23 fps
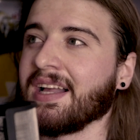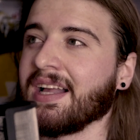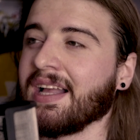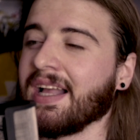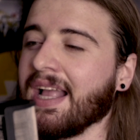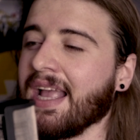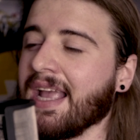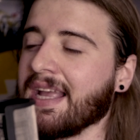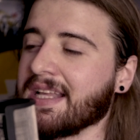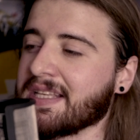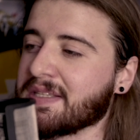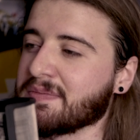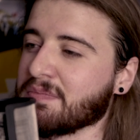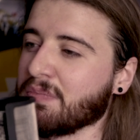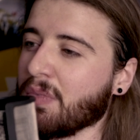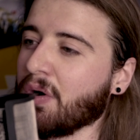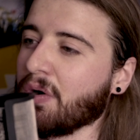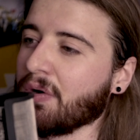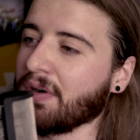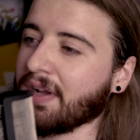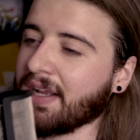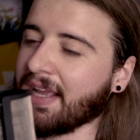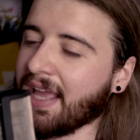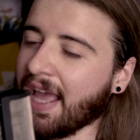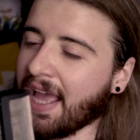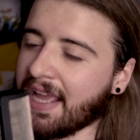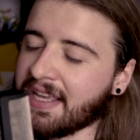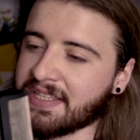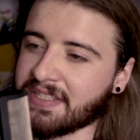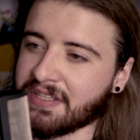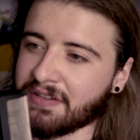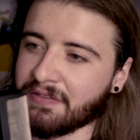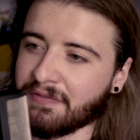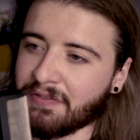It's more a
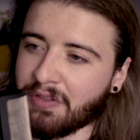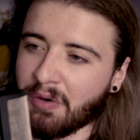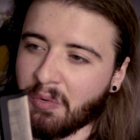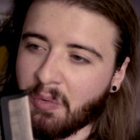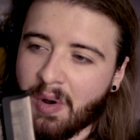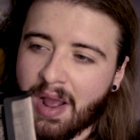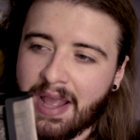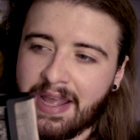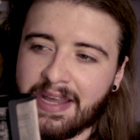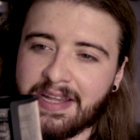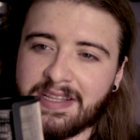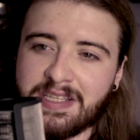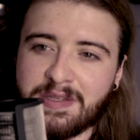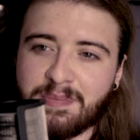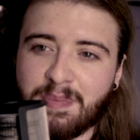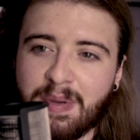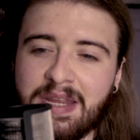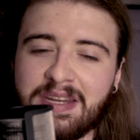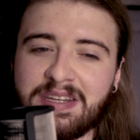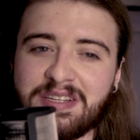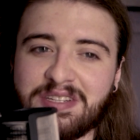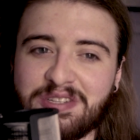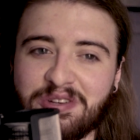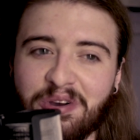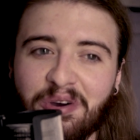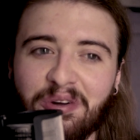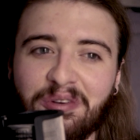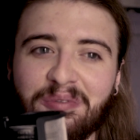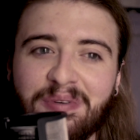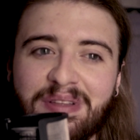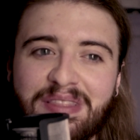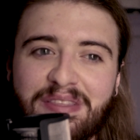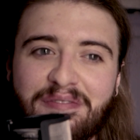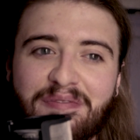case of the way it's been done,
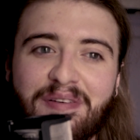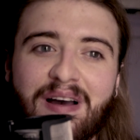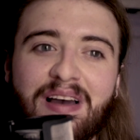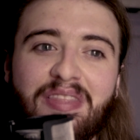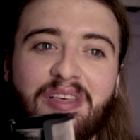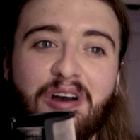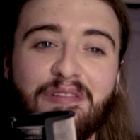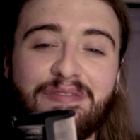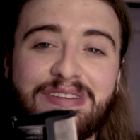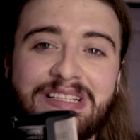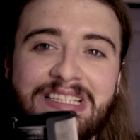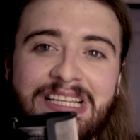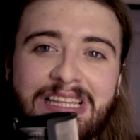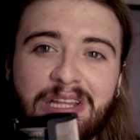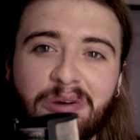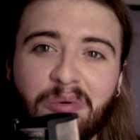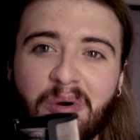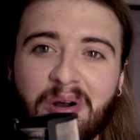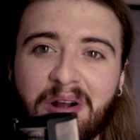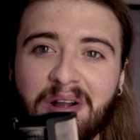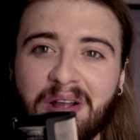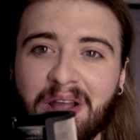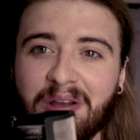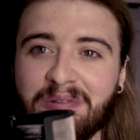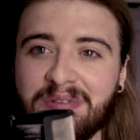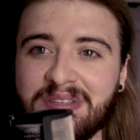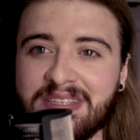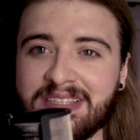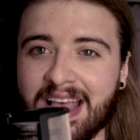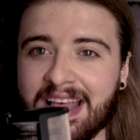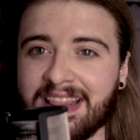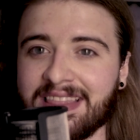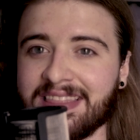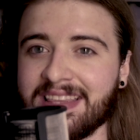with the fact that obviously Luongo
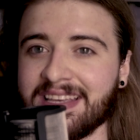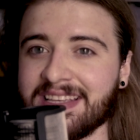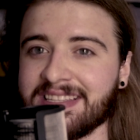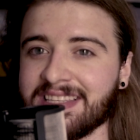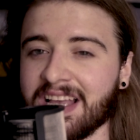said this.